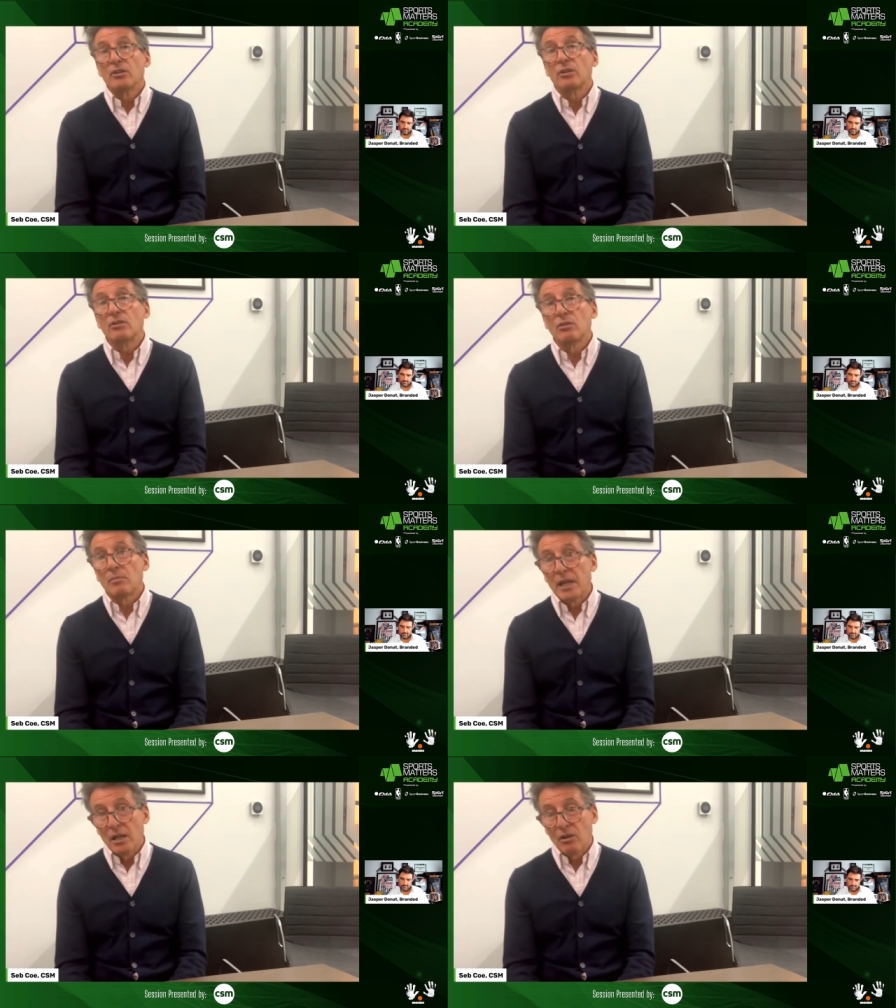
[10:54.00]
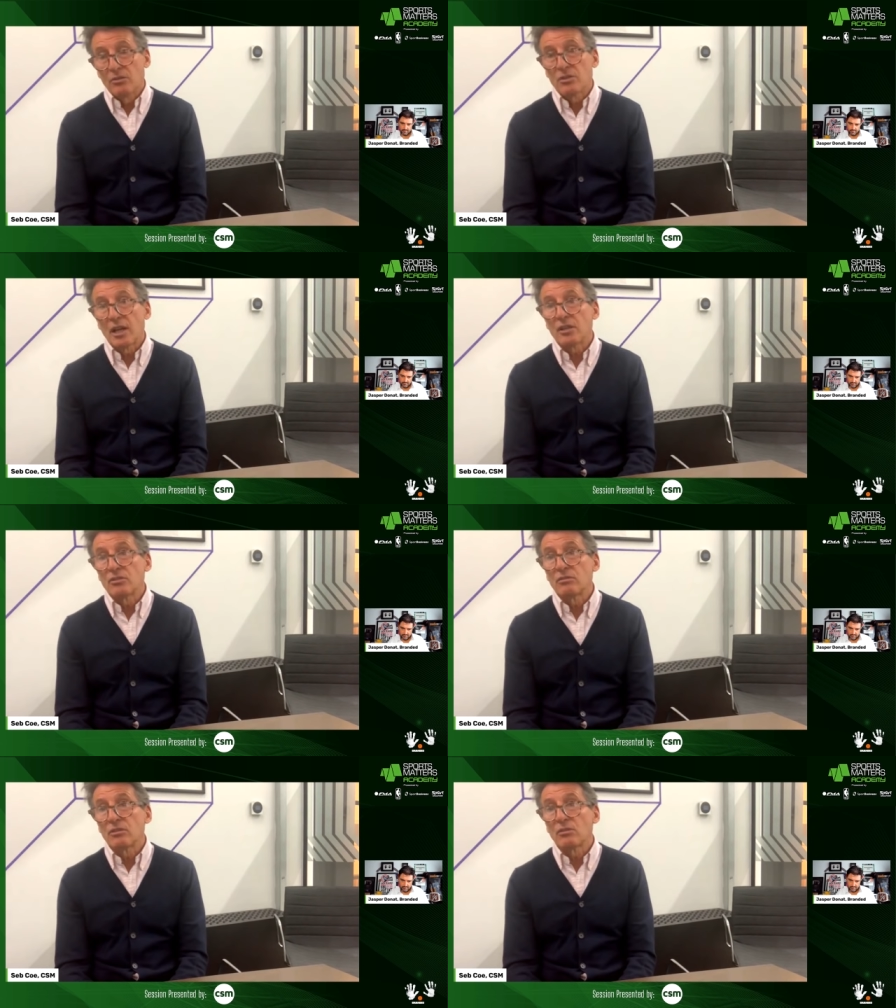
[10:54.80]
you know, your main
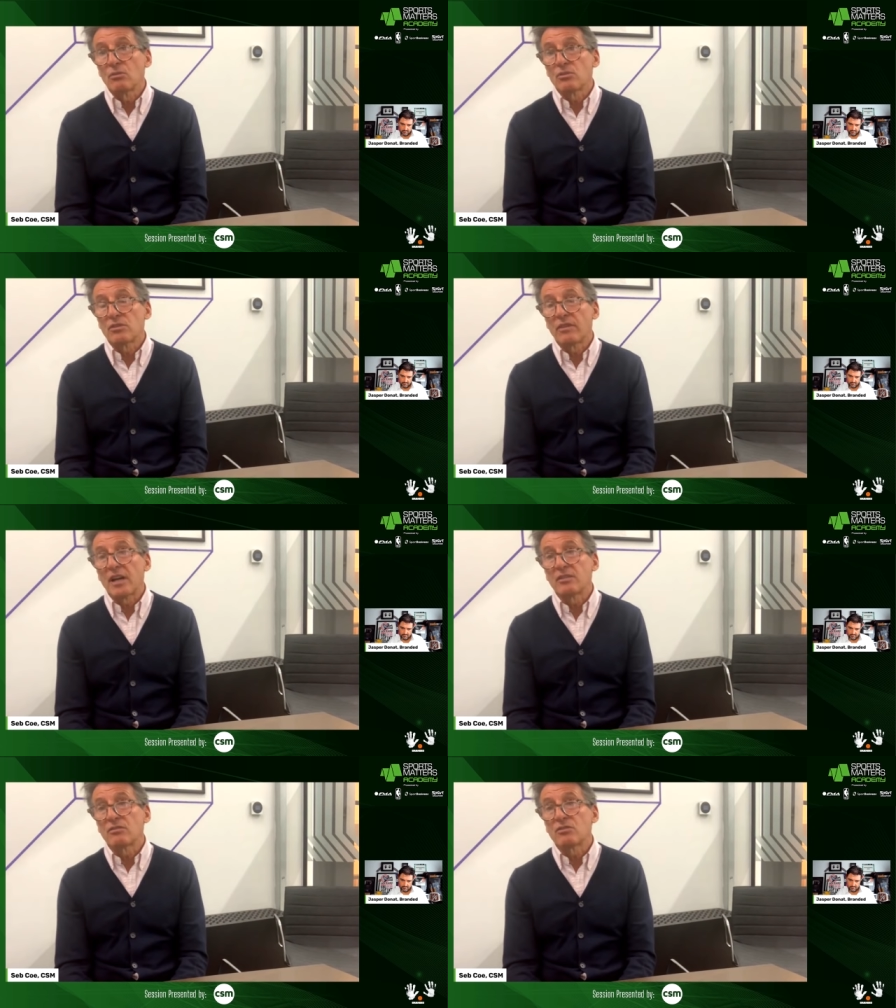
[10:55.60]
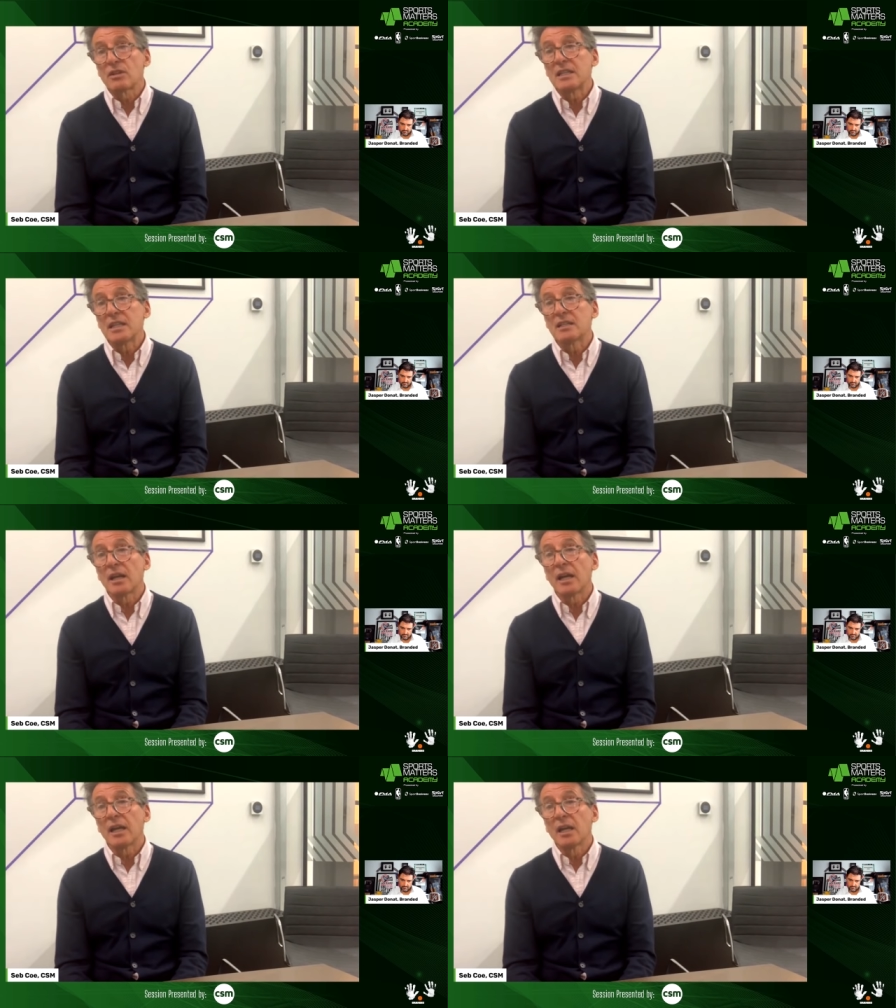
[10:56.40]
contact during the course of either a training
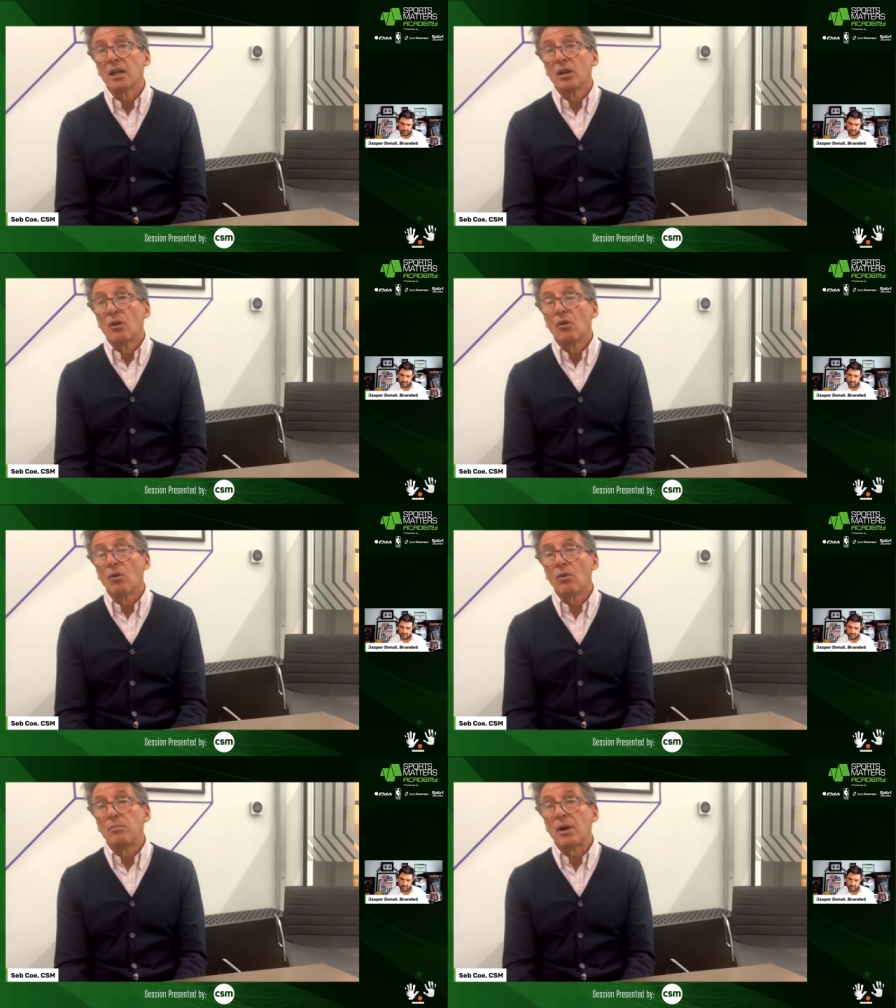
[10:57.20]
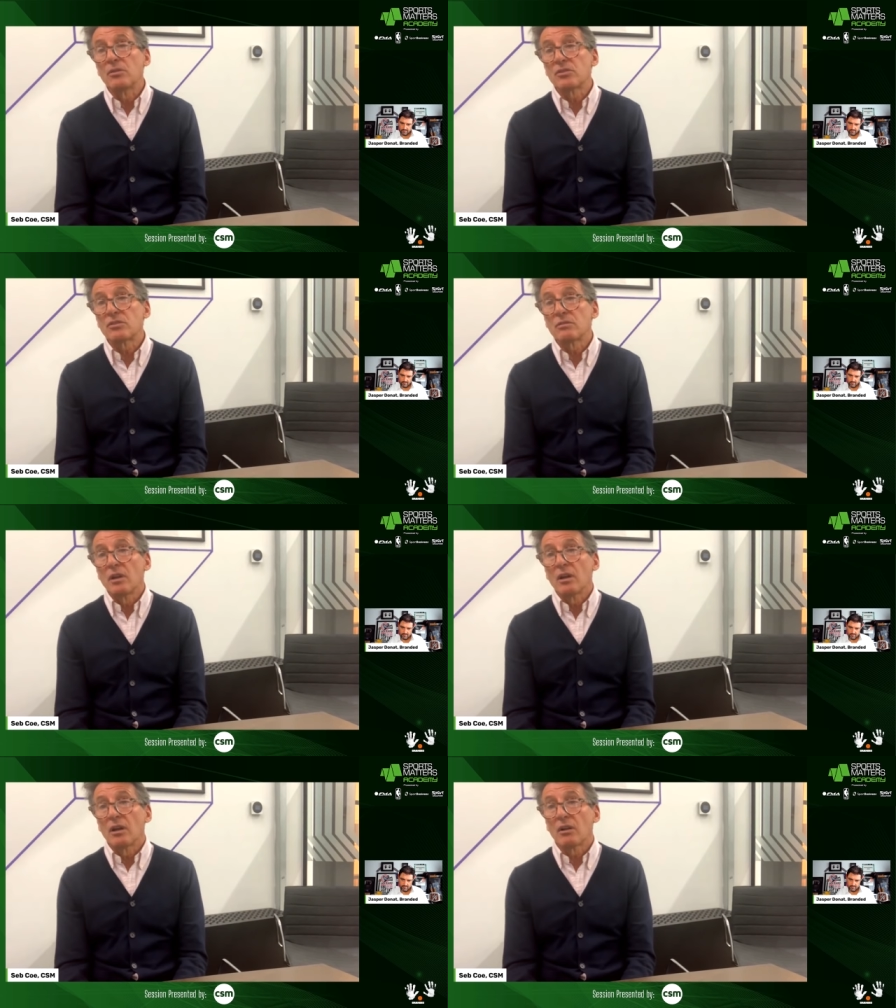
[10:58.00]
day or post
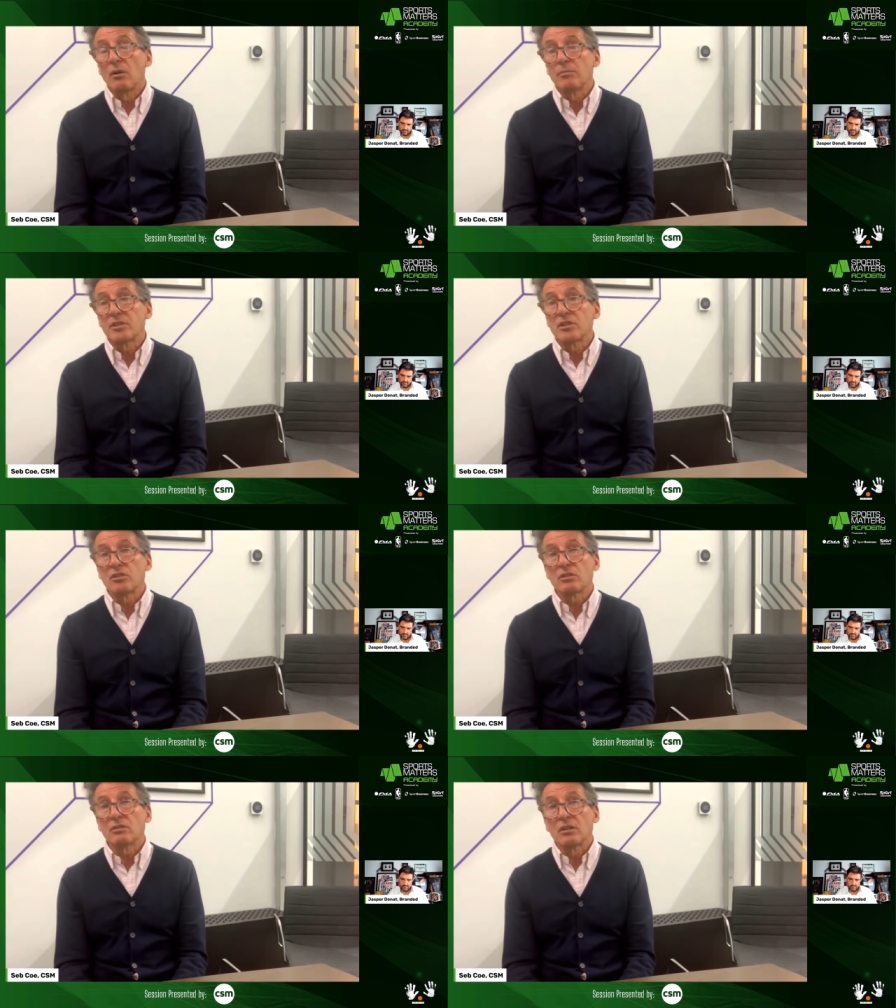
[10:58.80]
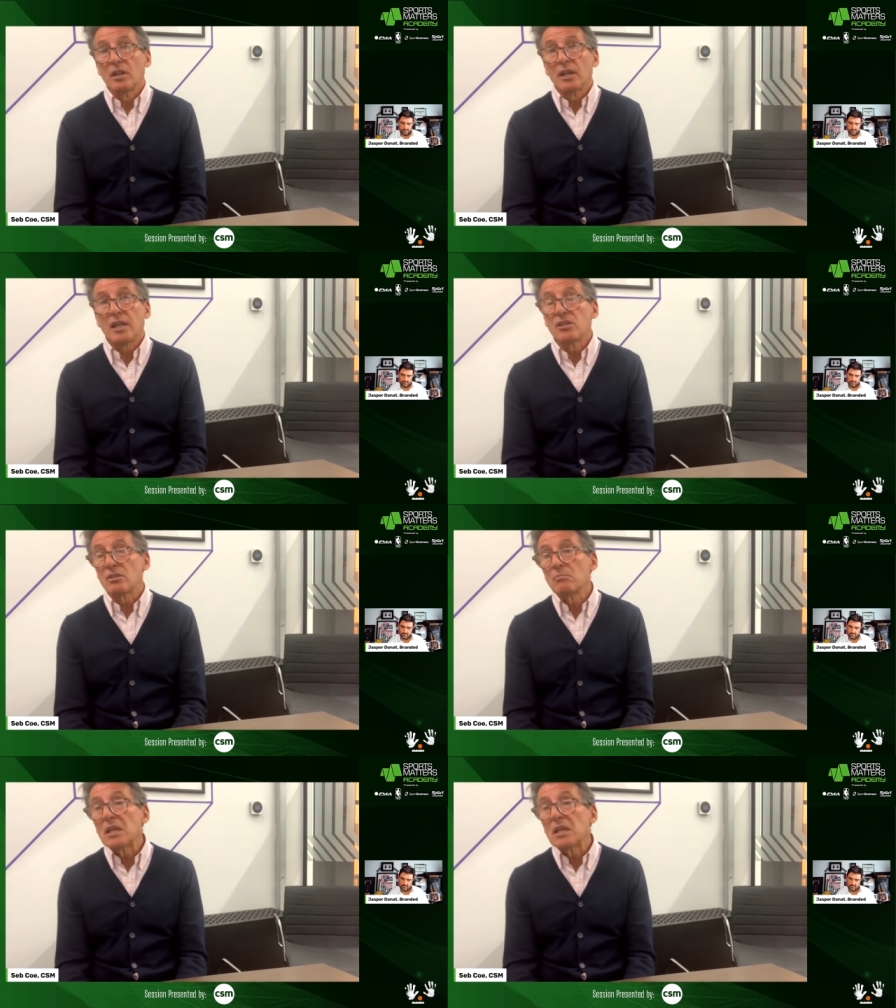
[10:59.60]
a competition is